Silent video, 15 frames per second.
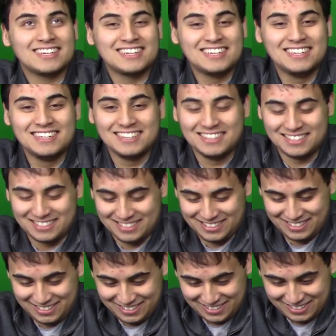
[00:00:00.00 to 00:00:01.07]

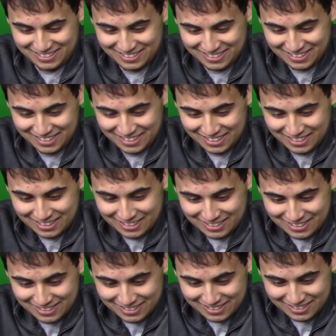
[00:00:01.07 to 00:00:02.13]

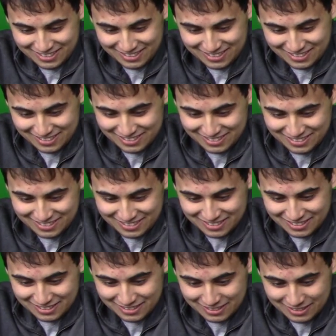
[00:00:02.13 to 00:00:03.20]

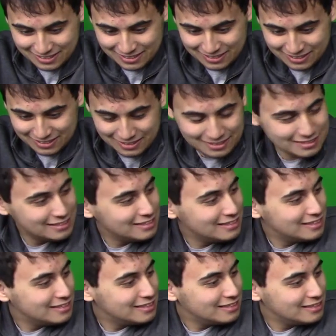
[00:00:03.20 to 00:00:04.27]

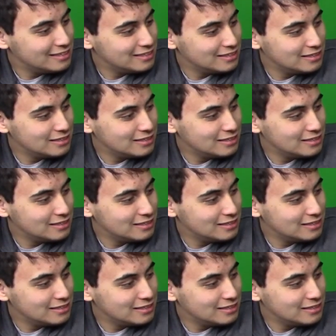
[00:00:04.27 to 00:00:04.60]
This person isn't speaking.